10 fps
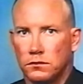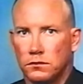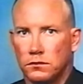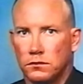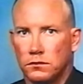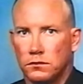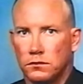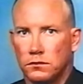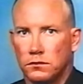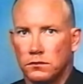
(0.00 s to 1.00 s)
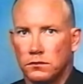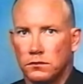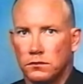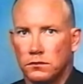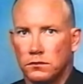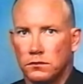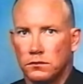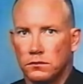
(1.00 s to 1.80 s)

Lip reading: No one is speaking in this clip.